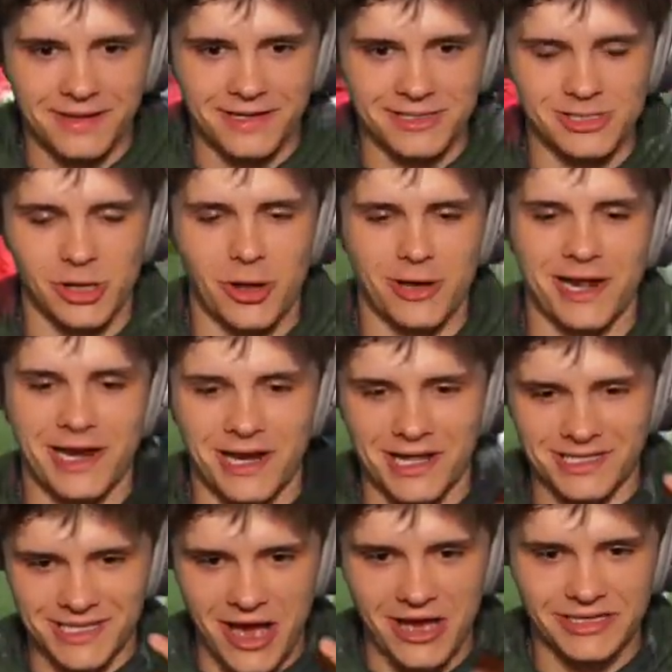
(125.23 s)
He's looking in
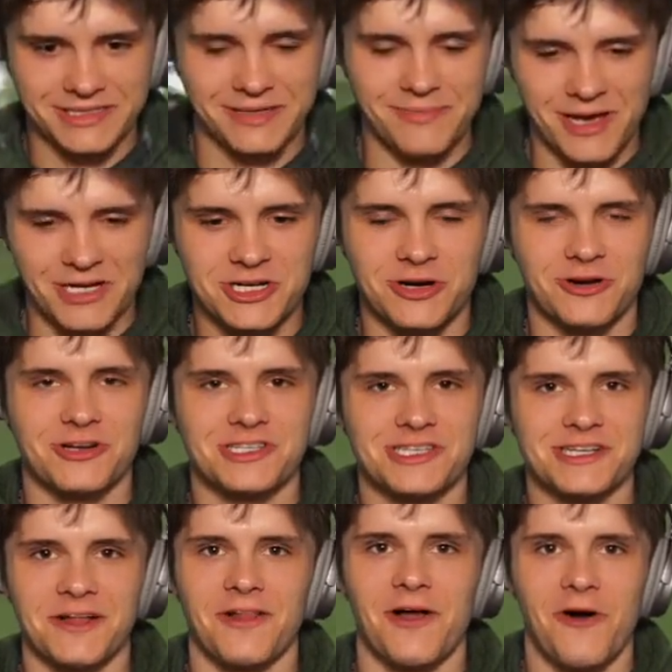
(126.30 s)
his eyes to make sure he's
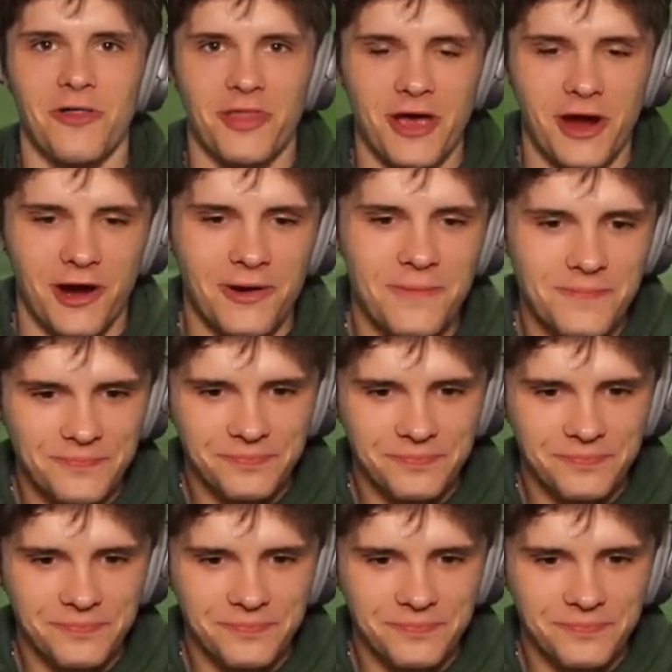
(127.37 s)
still all there.